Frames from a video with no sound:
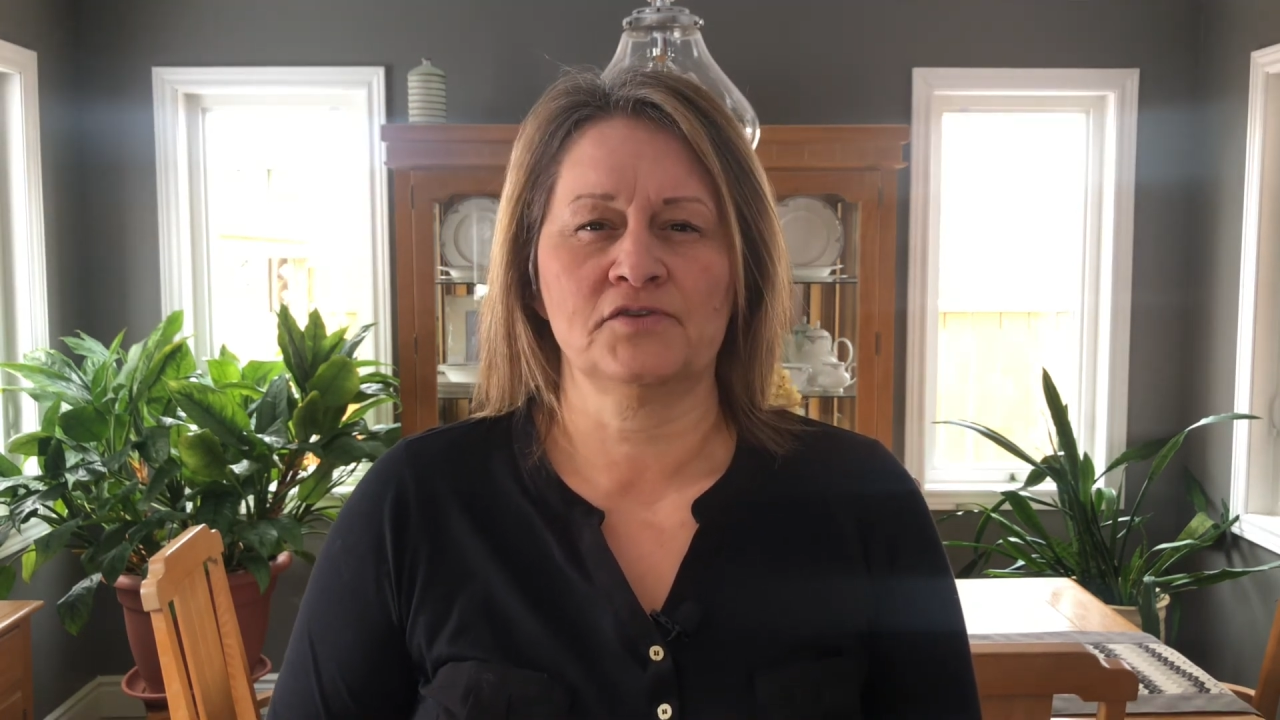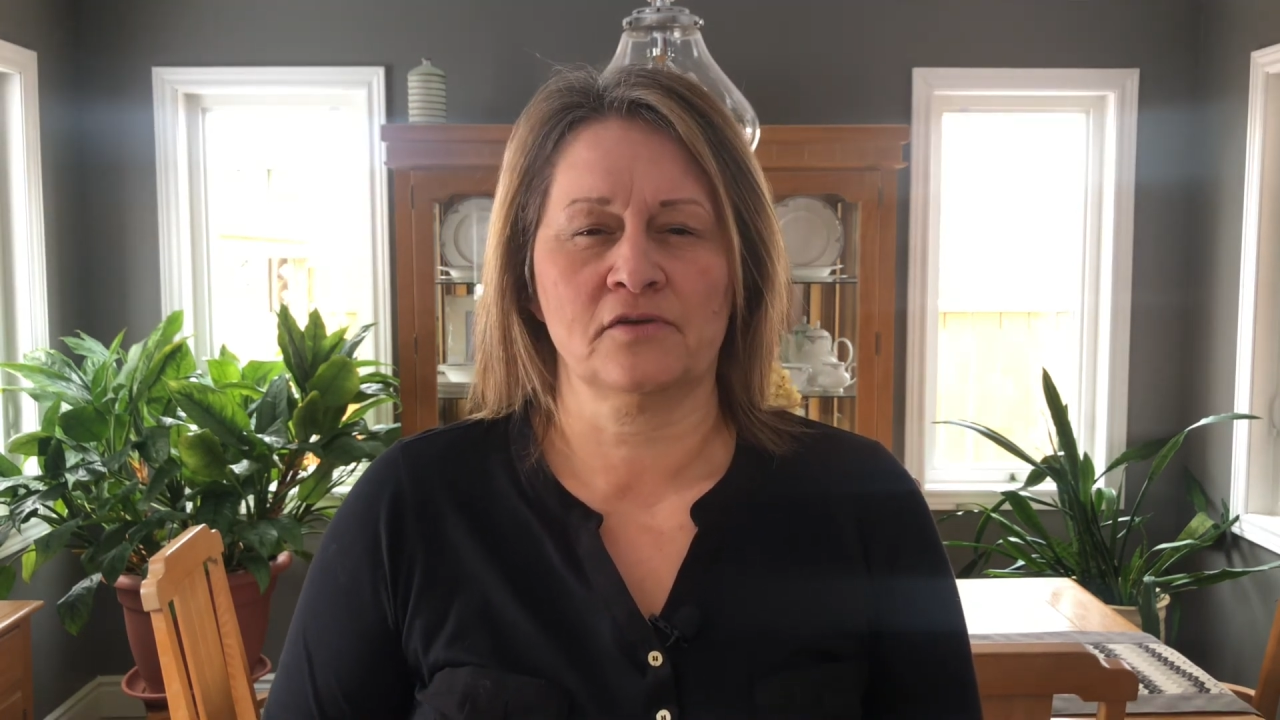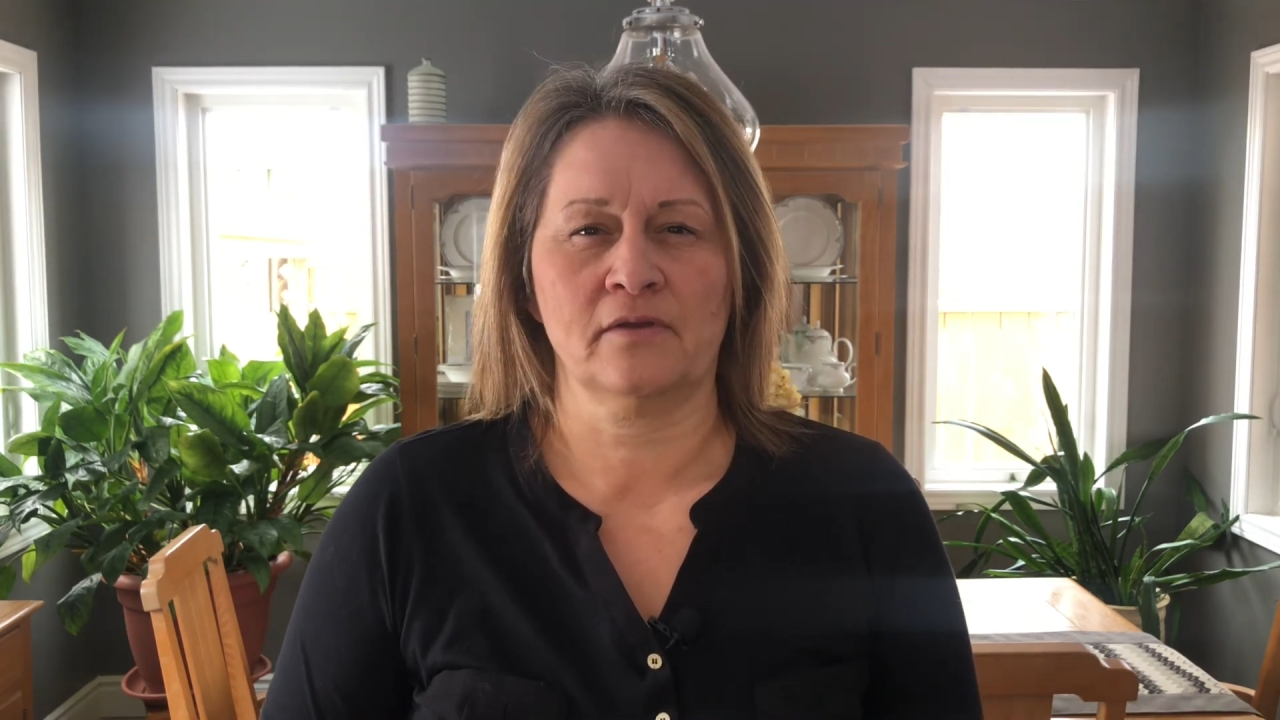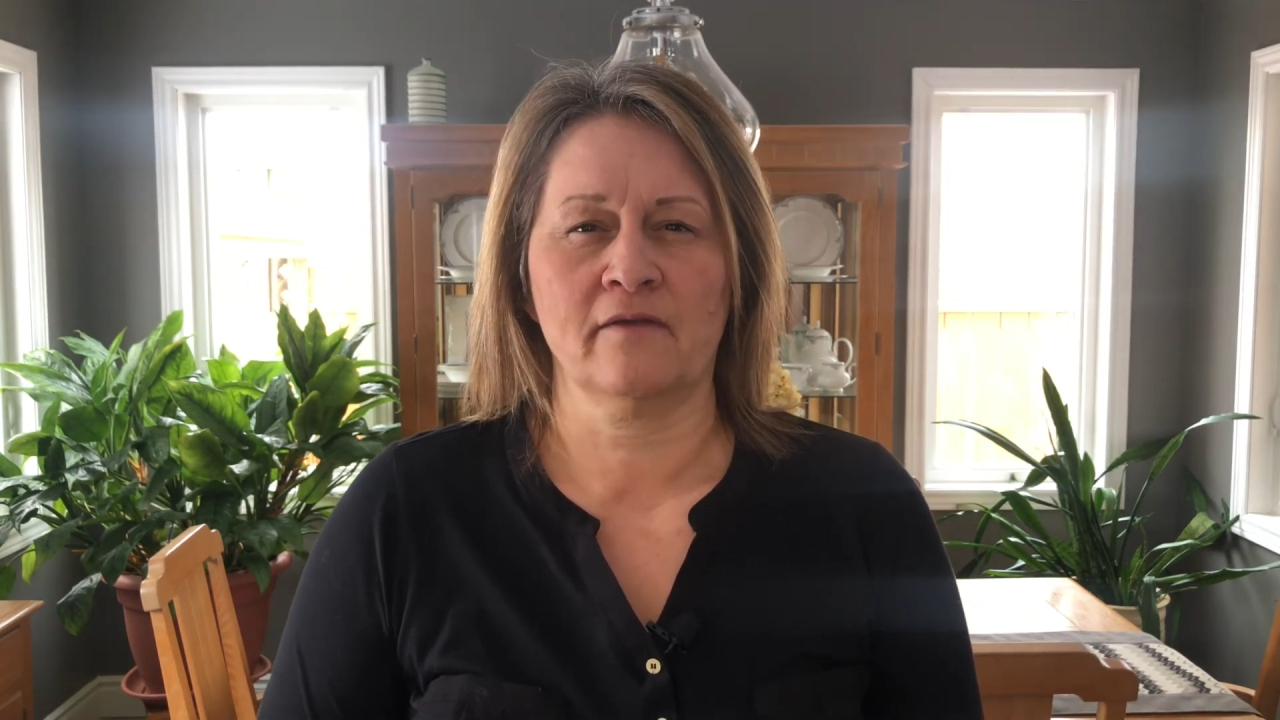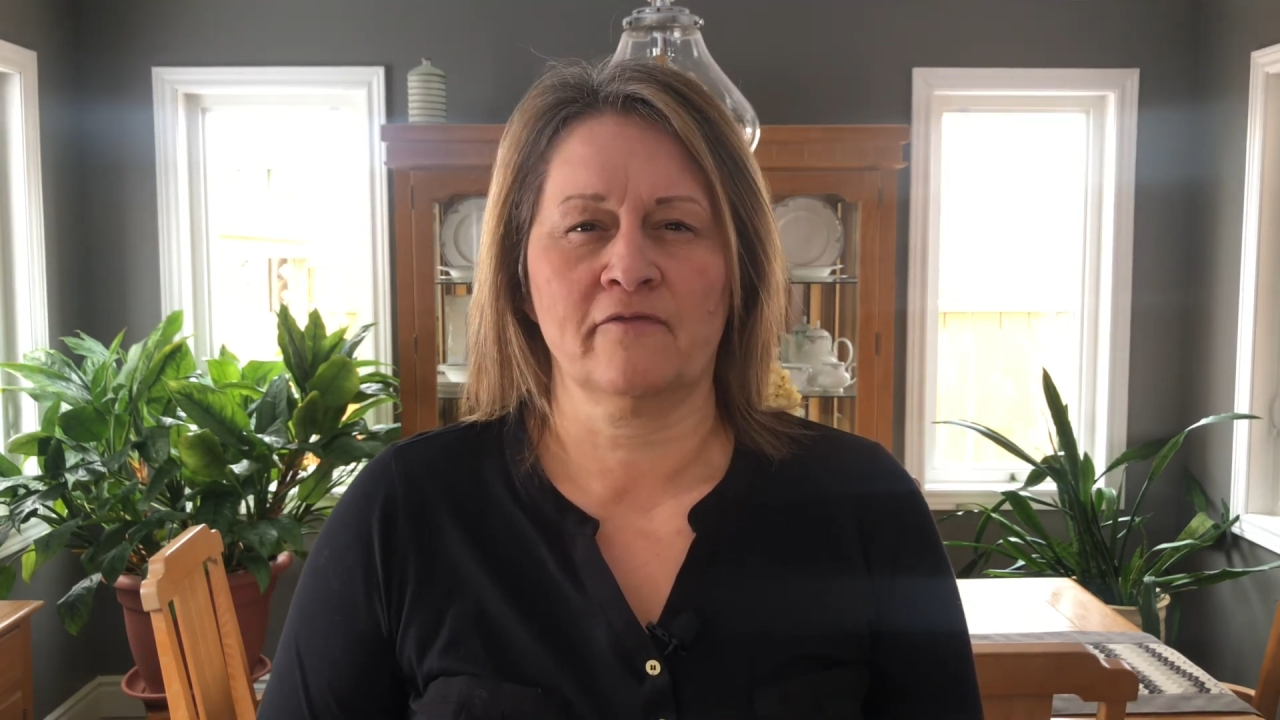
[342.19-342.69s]

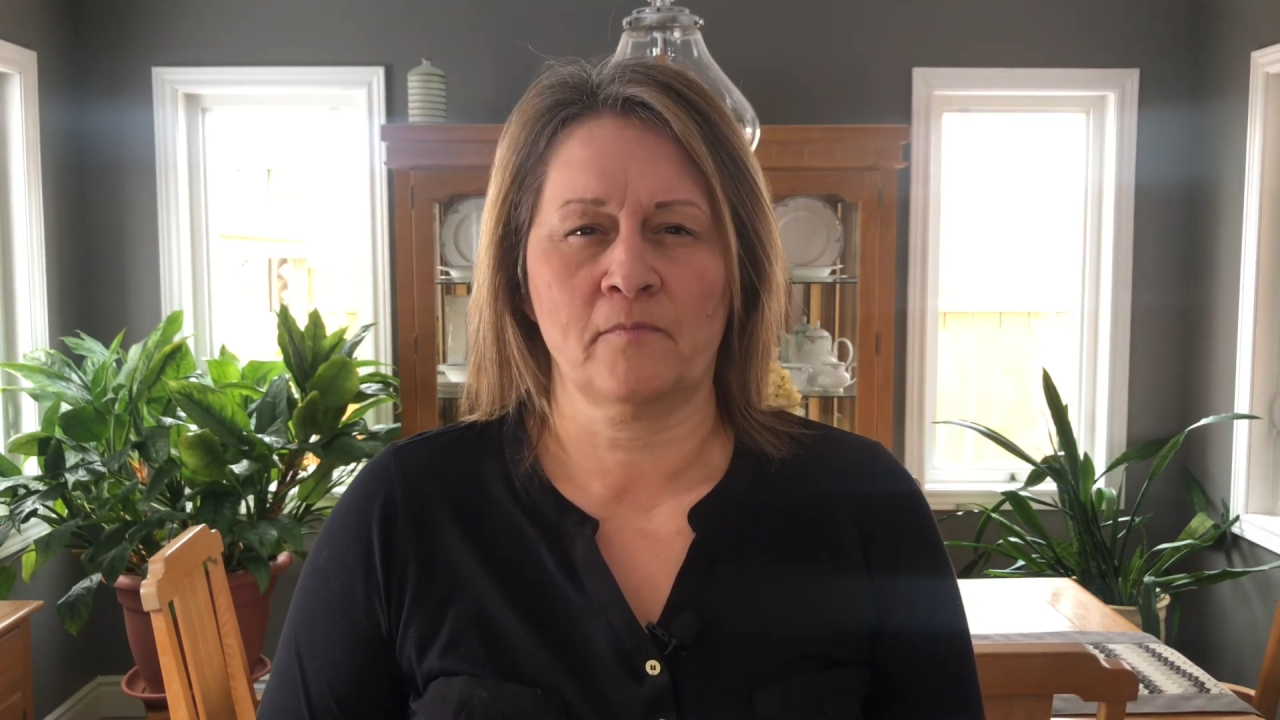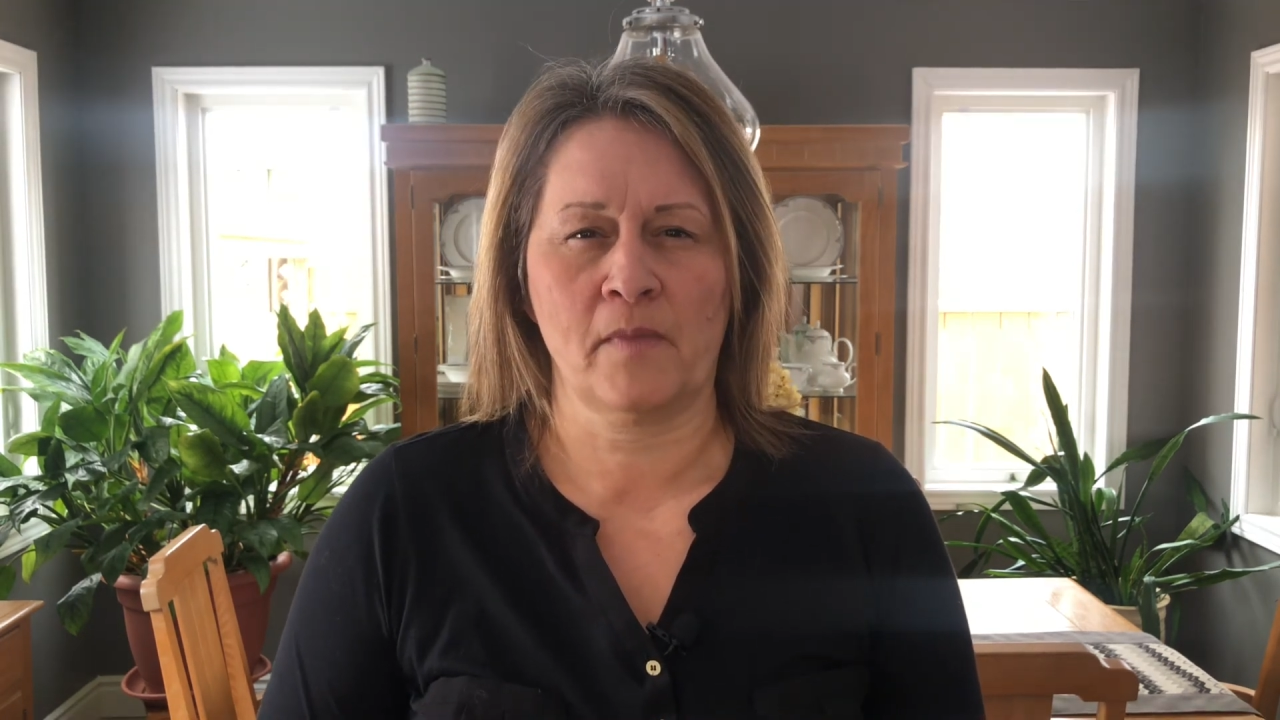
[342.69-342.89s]
Journaling for